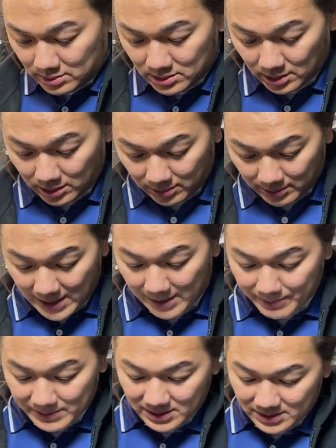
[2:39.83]
So yeah,
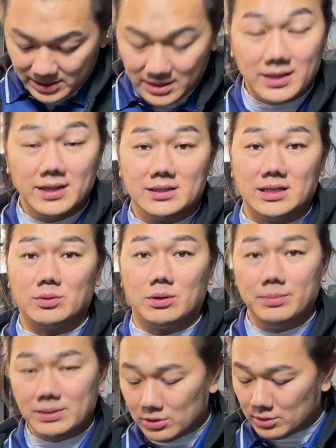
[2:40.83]
basically that's what we'll
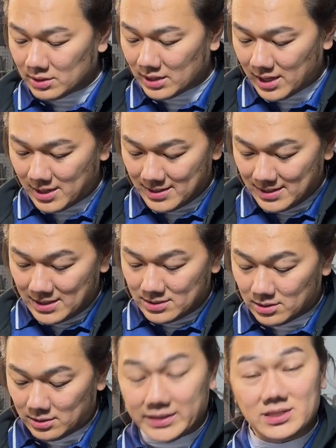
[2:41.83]
be doing today.
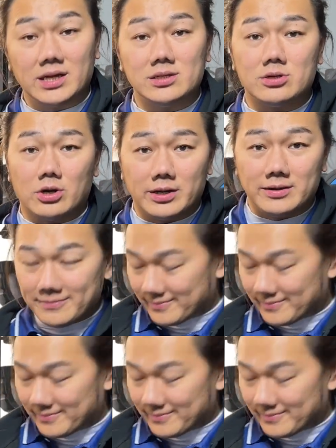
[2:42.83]
So let's get started.